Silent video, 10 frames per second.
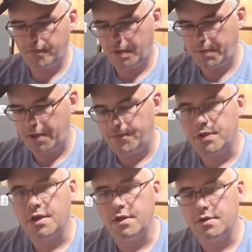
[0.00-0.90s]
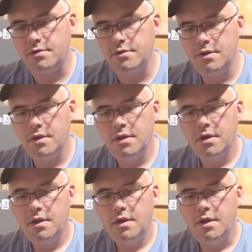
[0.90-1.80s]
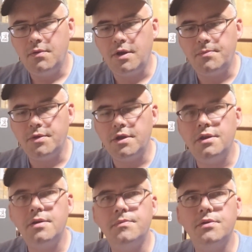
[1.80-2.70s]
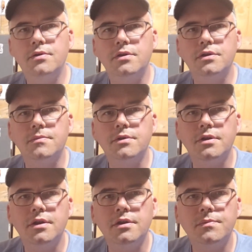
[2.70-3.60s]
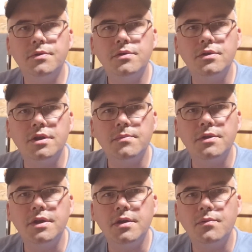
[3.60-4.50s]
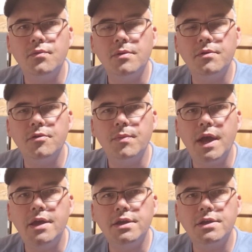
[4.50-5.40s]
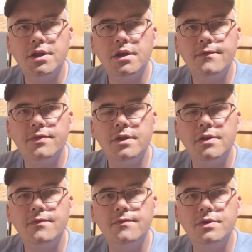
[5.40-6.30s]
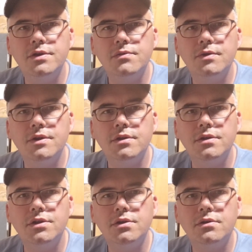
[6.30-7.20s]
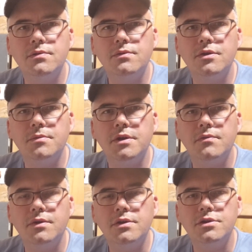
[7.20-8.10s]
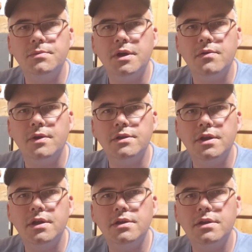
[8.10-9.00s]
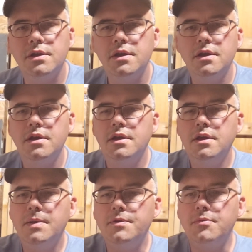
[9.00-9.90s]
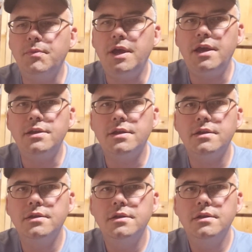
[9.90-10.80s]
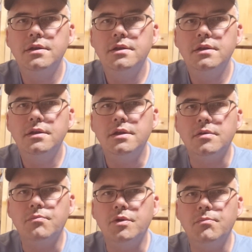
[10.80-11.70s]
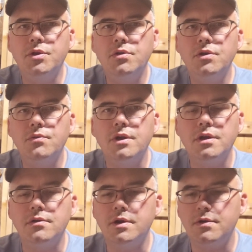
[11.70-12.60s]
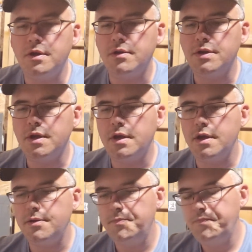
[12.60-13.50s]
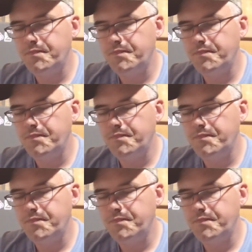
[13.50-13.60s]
Vallejo. And what I'm going to end up doing is I'm going to end up using some of that rubber mask stuff that I've just recently showed in one of my What Did You Buy Wednesdays. I'm going to mask like a beauty ring around the outside.